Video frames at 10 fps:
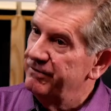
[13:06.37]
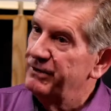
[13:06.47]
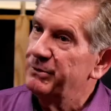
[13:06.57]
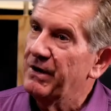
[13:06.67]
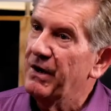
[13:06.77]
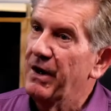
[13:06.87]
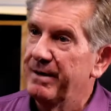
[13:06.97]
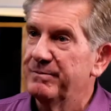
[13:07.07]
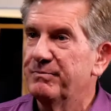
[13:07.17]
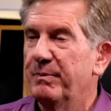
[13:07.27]

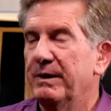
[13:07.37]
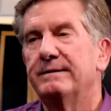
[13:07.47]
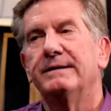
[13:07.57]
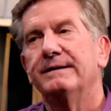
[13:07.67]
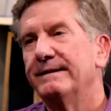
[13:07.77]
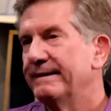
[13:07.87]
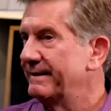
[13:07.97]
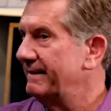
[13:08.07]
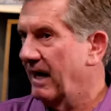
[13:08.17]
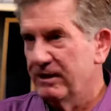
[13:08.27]
times, but
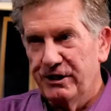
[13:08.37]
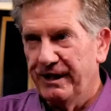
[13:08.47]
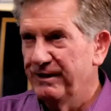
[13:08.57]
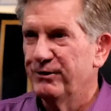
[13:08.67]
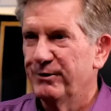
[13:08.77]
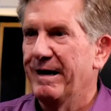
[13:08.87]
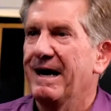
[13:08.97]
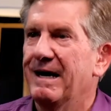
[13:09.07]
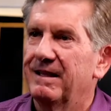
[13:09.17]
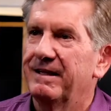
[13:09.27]
not changed
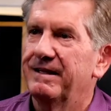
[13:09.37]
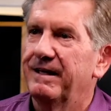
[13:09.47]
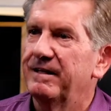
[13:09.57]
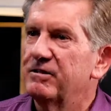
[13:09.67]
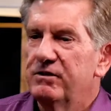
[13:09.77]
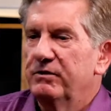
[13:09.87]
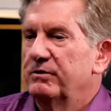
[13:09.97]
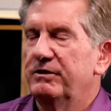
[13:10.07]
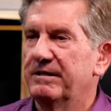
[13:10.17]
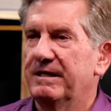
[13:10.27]
dramatically, and it's still
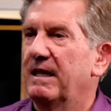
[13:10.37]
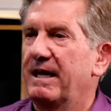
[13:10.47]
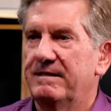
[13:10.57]
just a classic.